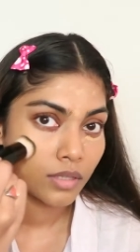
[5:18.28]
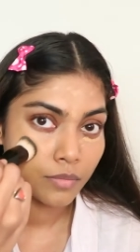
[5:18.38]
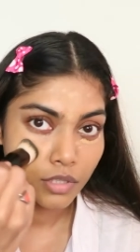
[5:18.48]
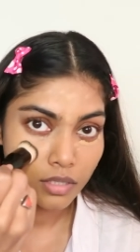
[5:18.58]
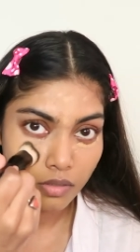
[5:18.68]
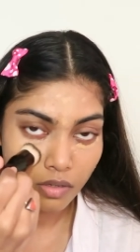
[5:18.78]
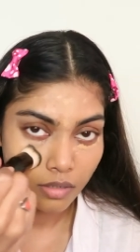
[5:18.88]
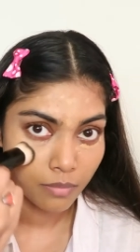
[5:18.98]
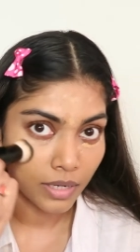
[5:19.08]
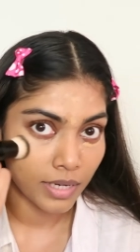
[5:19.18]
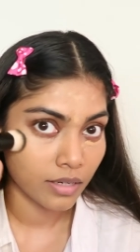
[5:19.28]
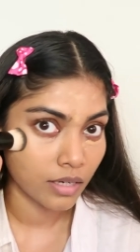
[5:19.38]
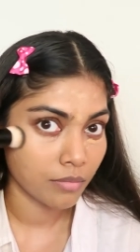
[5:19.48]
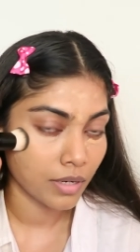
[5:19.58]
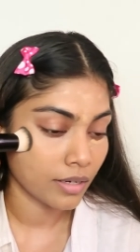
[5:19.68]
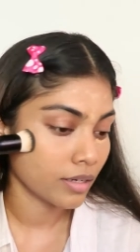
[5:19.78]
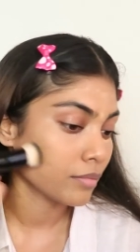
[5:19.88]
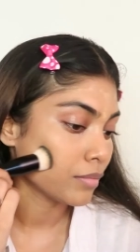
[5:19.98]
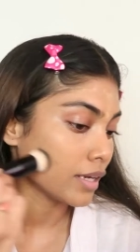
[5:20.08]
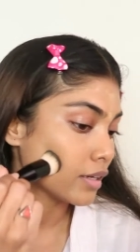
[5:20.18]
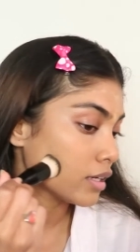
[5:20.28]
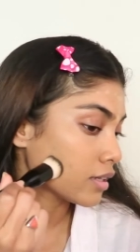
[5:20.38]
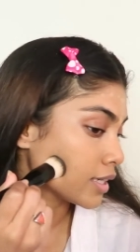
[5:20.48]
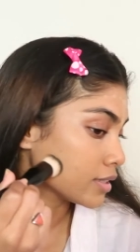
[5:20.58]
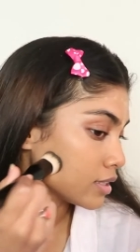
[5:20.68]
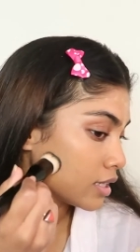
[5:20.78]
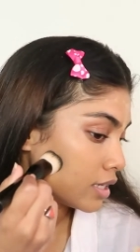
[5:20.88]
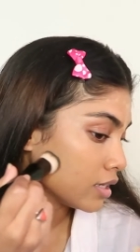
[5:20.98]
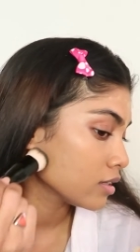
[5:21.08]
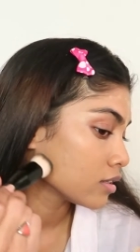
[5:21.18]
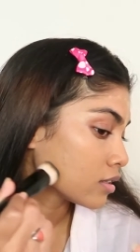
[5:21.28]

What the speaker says: I'm just gonna blend it nicely.